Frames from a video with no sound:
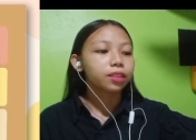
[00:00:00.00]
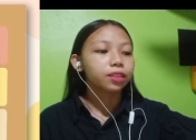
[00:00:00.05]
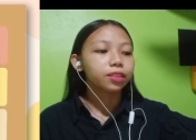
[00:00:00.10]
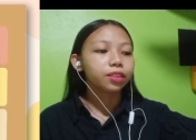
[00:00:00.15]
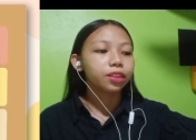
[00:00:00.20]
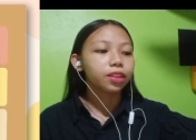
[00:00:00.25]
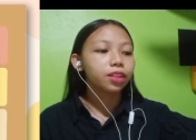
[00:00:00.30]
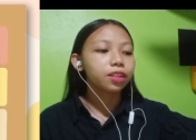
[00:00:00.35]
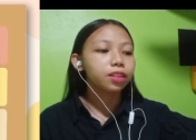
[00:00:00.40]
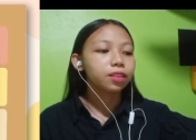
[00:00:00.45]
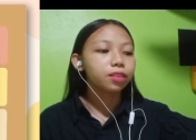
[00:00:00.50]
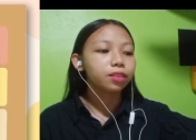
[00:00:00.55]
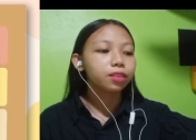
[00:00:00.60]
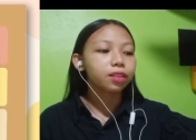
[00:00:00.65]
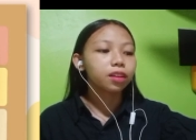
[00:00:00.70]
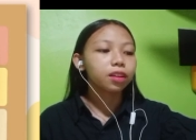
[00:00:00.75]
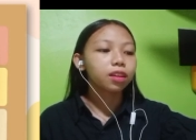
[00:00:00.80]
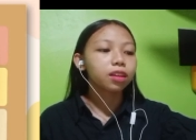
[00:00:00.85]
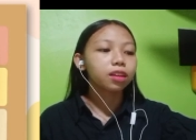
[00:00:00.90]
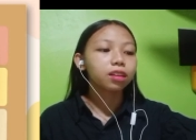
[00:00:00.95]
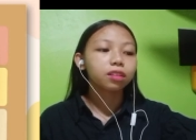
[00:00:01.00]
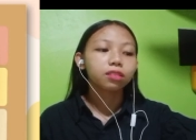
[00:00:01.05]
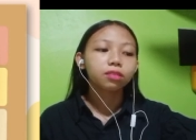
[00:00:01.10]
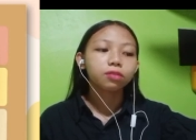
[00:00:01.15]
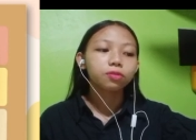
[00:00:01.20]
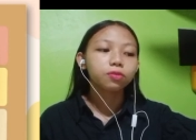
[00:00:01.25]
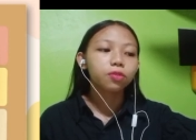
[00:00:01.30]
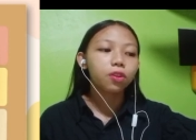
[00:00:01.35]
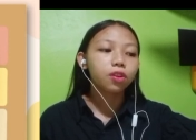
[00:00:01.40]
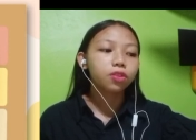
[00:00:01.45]
Third,
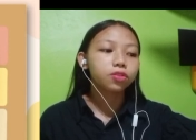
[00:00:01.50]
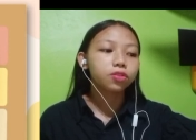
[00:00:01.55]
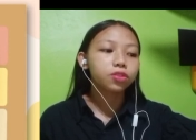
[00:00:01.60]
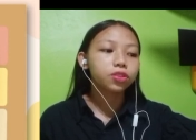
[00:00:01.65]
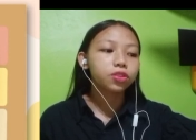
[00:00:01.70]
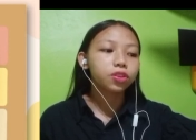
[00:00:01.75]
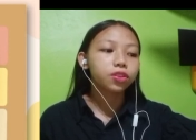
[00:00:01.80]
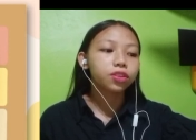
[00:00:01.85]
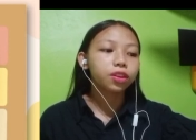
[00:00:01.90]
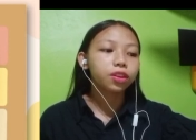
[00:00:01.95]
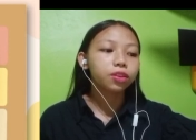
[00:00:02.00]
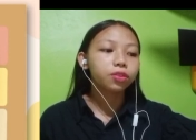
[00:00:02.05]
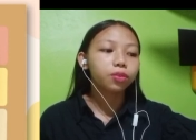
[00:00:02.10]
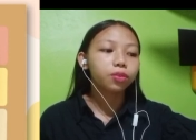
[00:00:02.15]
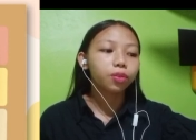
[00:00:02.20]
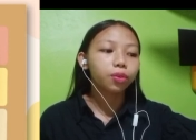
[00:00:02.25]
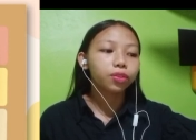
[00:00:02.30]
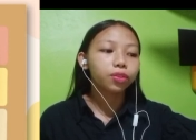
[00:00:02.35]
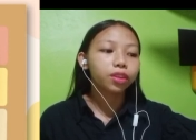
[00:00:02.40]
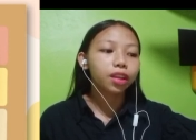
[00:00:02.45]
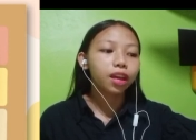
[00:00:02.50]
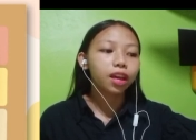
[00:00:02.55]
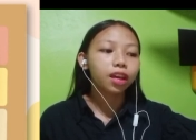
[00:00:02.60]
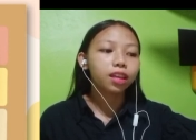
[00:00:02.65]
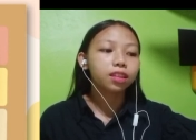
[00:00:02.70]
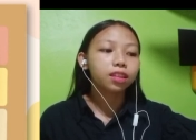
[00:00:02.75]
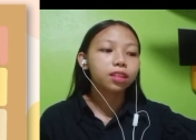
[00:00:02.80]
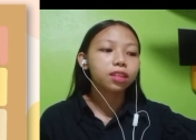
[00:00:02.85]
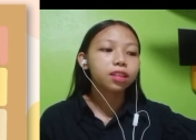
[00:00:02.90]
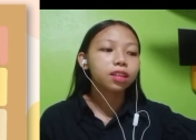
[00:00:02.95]
focus on the growth
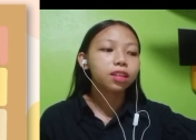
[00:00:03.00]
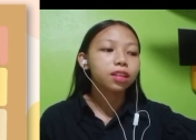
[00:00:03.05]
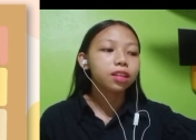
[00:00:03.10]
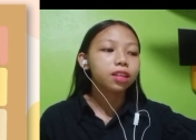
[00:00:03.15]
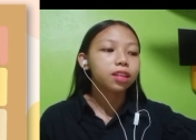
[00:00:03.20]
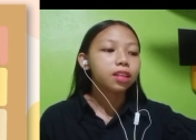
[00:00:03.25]
and